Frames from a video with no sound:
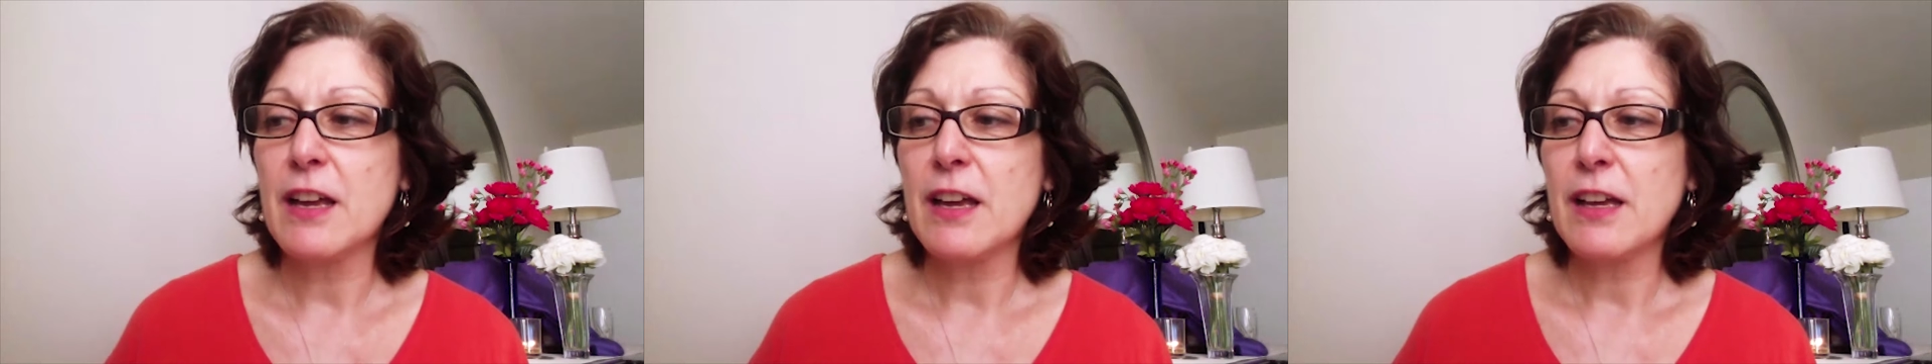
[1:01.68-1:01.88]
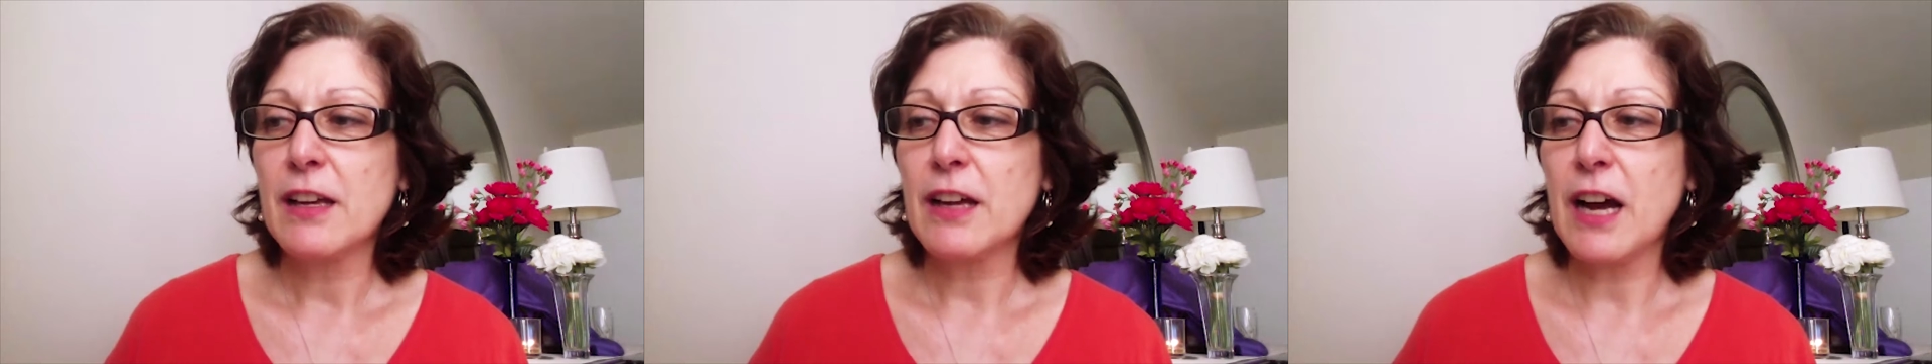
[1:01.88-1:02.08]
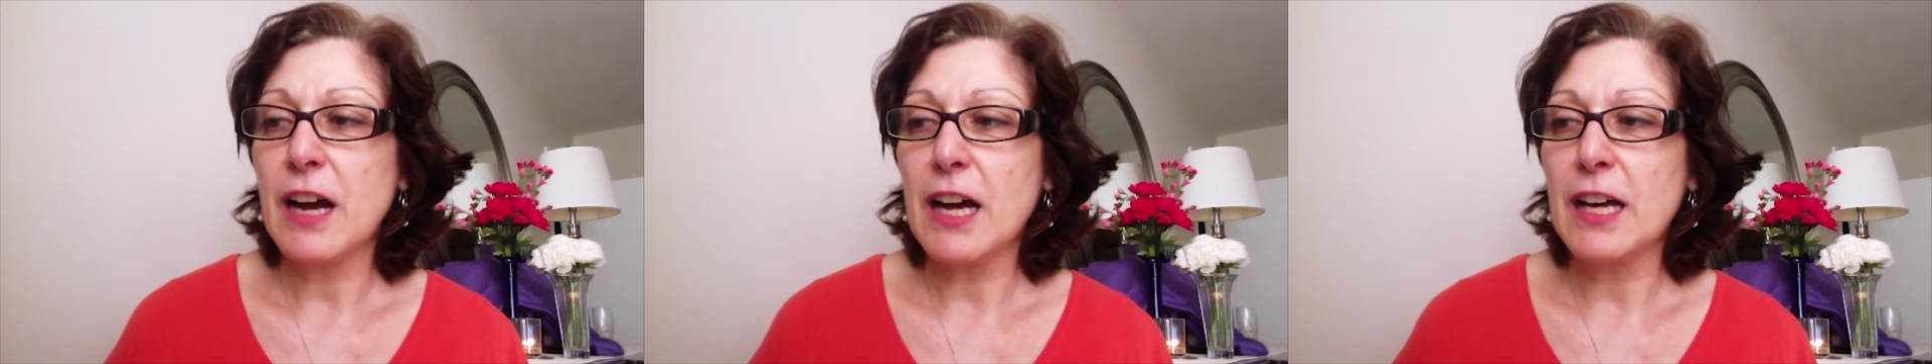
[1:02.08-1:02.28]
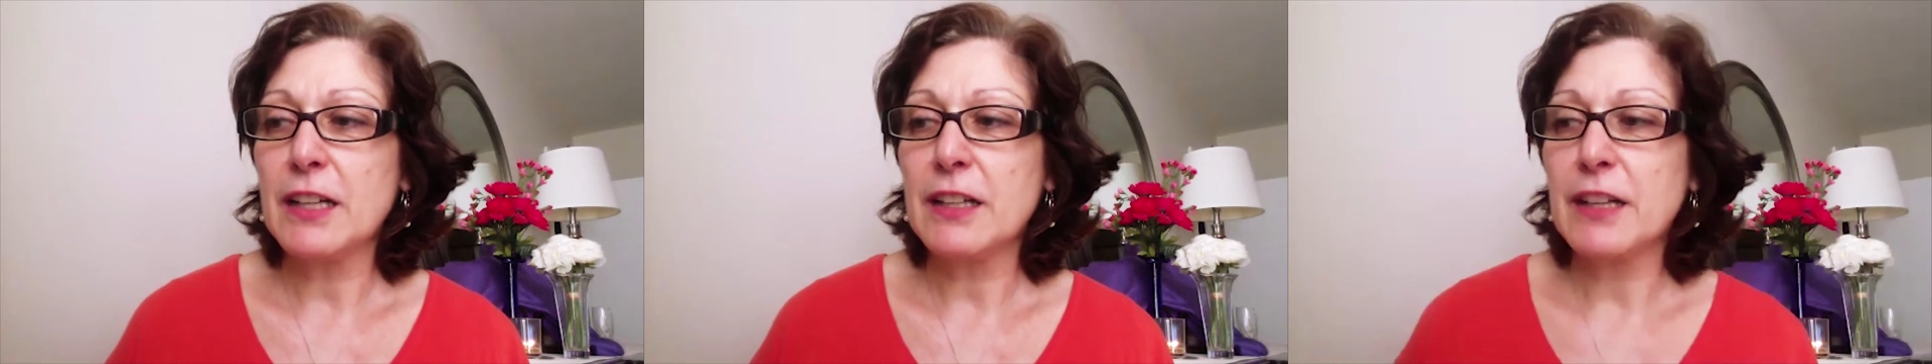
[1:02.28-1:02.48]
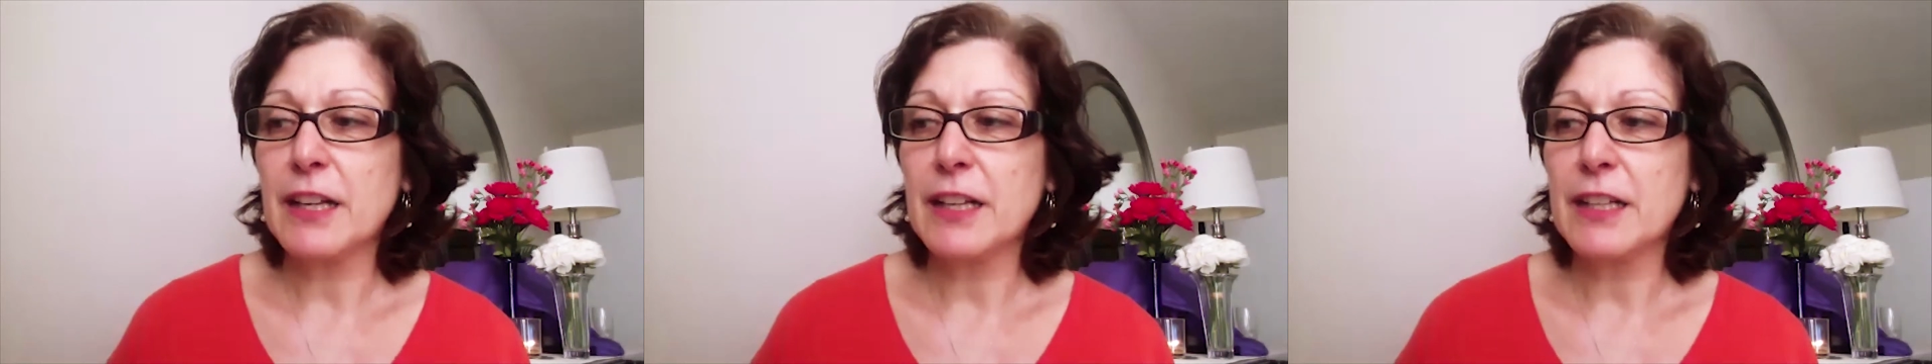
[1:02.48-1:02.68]

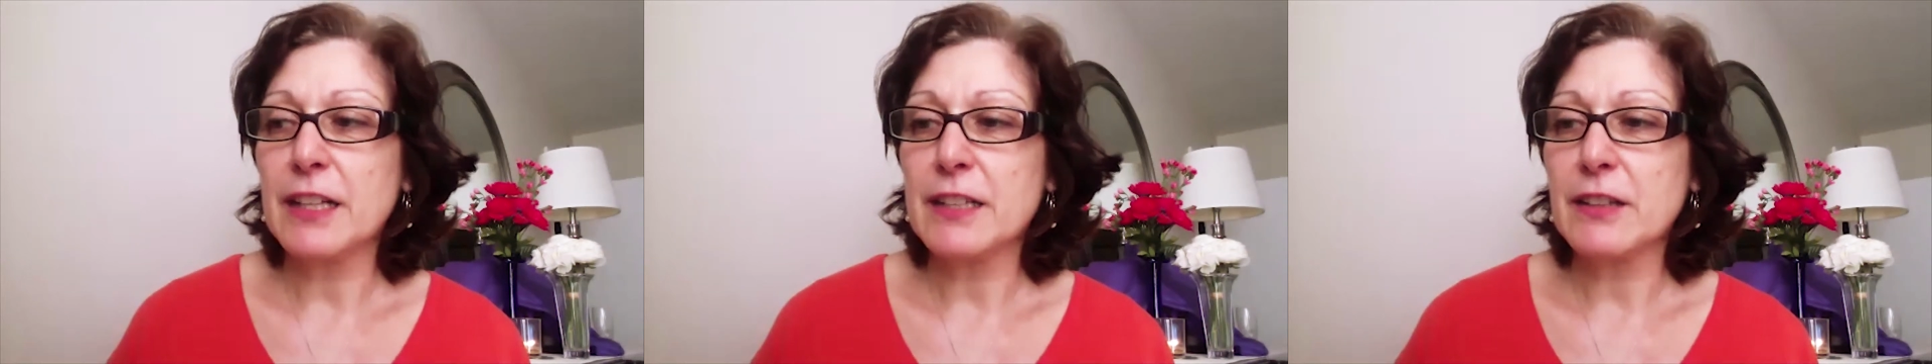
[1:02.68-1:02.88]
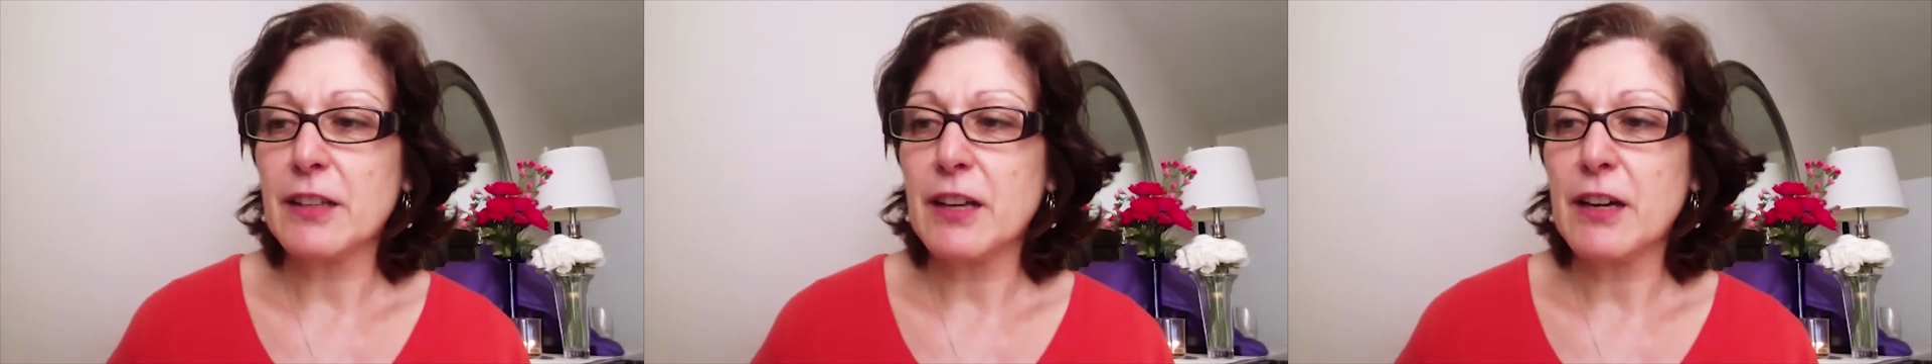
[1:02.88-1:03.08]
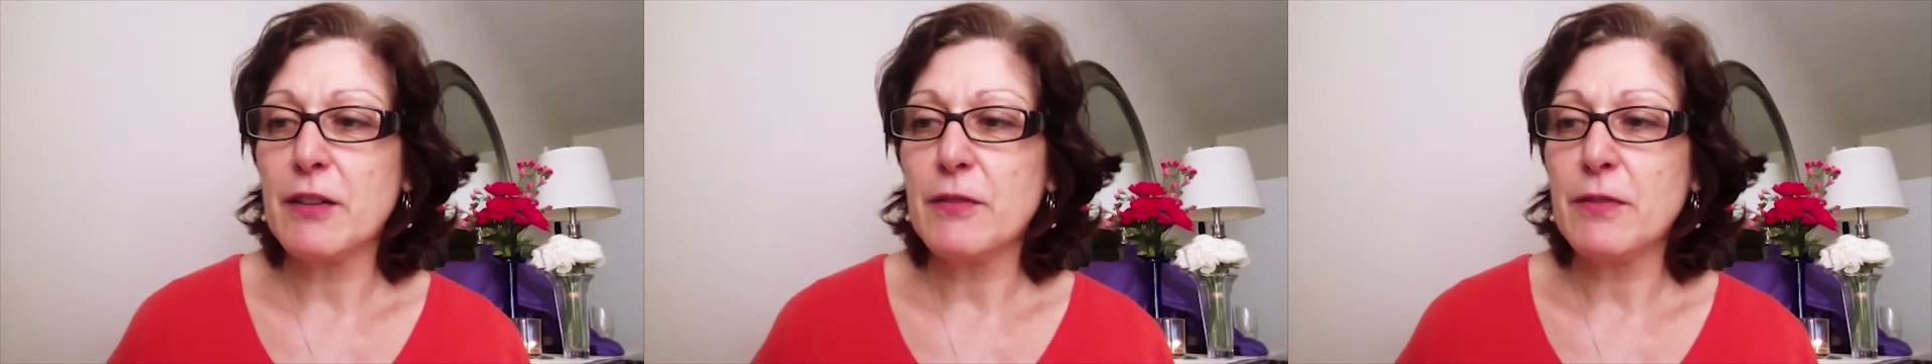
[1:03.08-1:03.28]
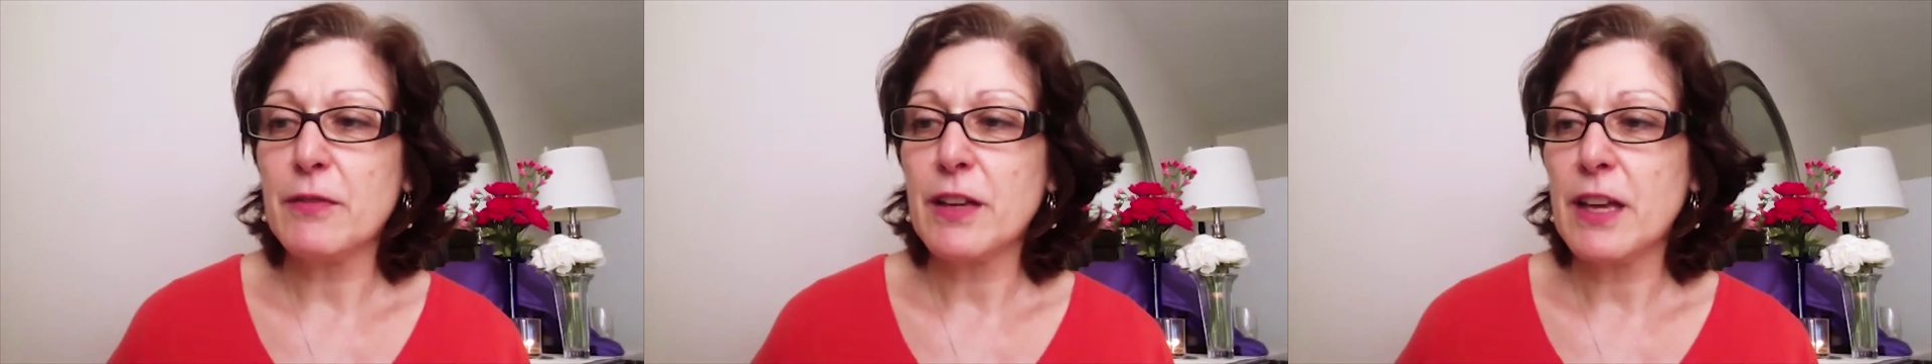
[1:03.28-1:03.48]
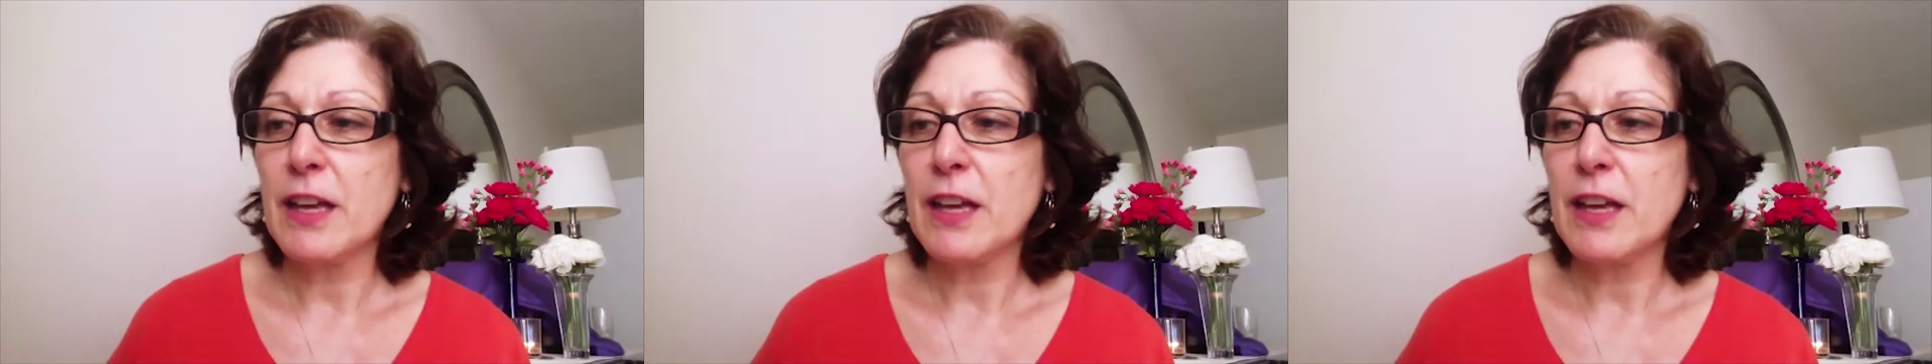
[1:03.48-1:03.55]
God and his love